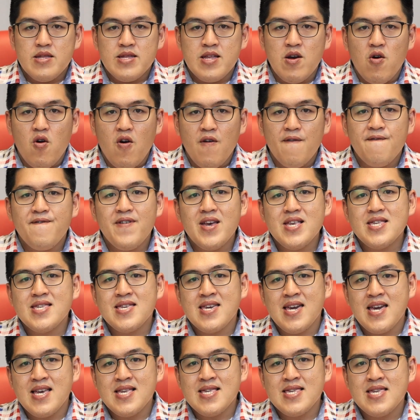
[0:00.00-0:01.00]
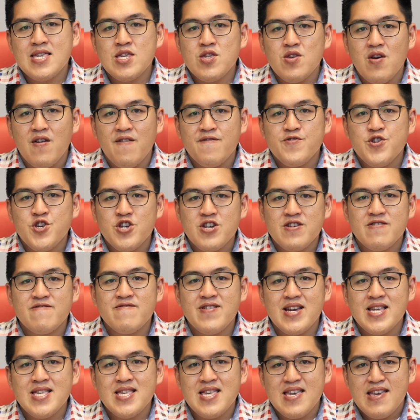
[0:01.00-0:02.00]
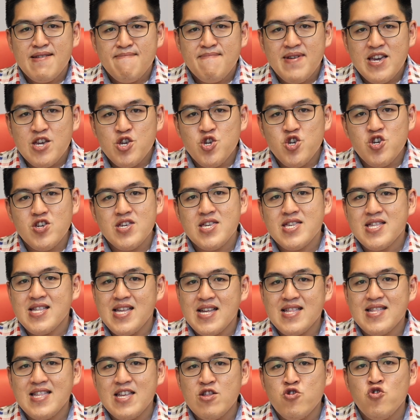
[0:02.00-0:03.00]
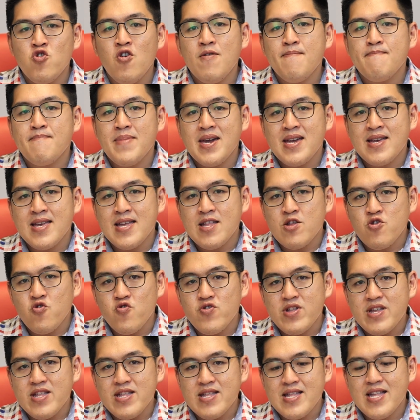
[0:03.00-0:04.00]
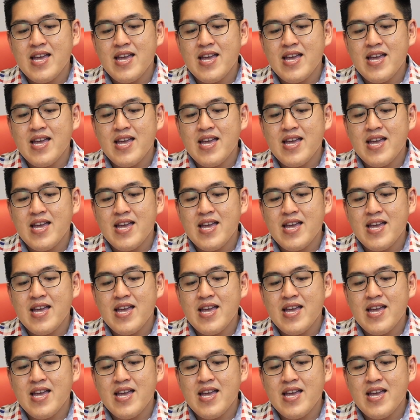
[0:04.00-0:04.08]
The obvious cases of chicken rice images that did not make it to the